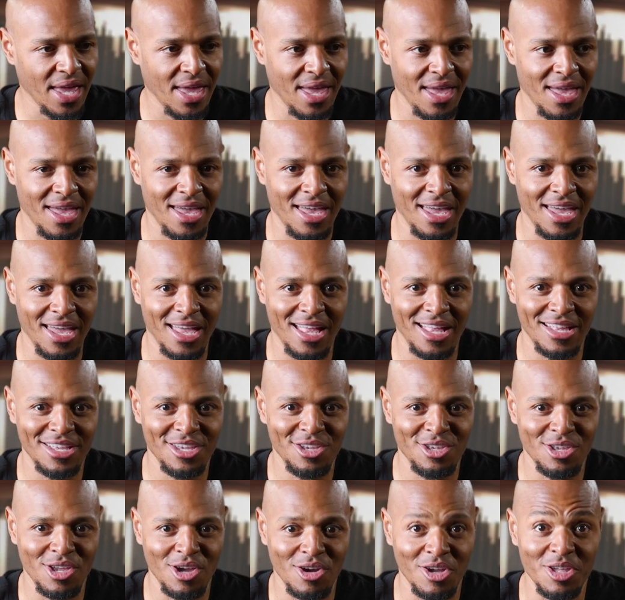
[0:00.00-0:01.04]
and
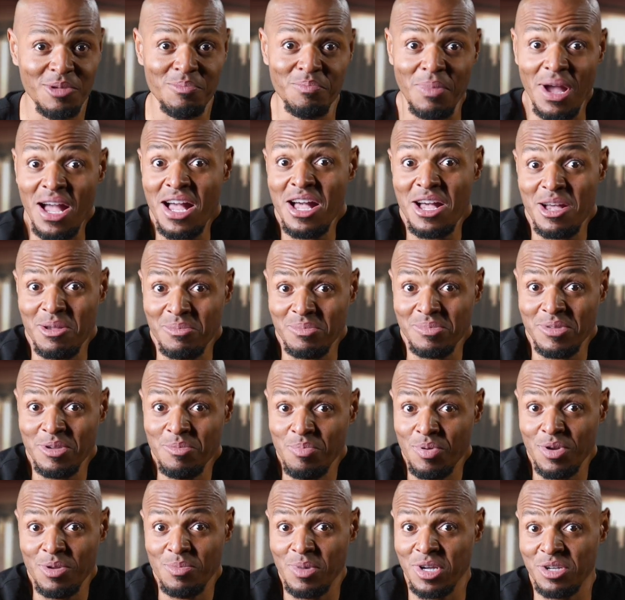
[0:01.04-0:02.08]
you know he bombed.
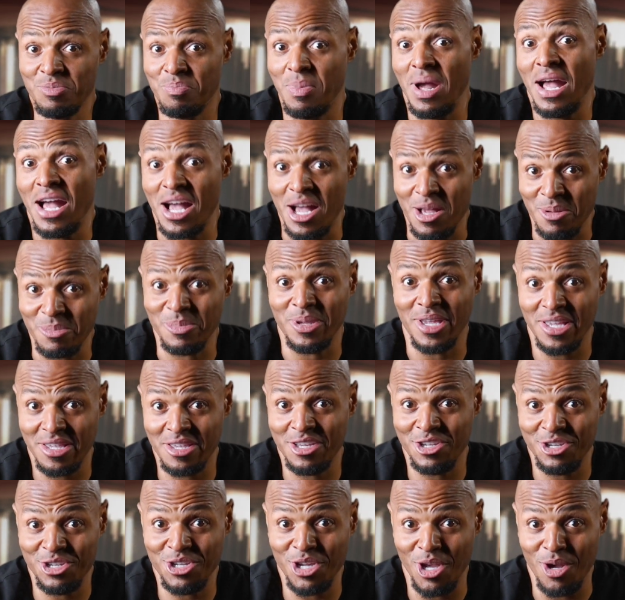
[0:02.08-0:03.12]
He pretty much bombed at
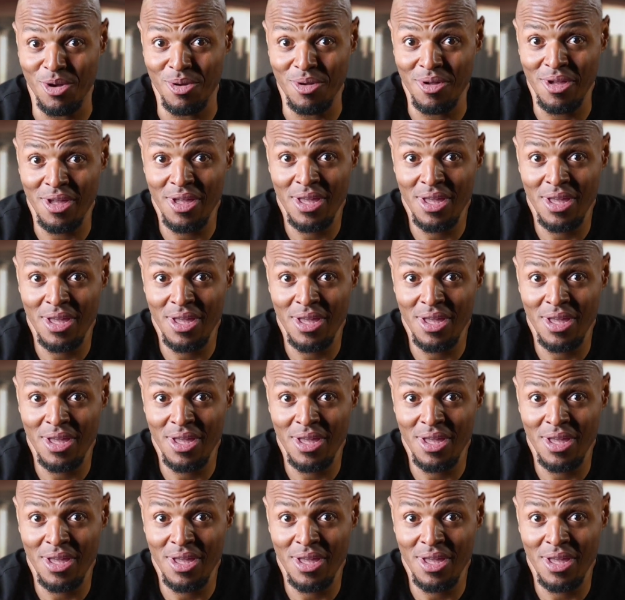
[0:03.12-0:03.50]
this show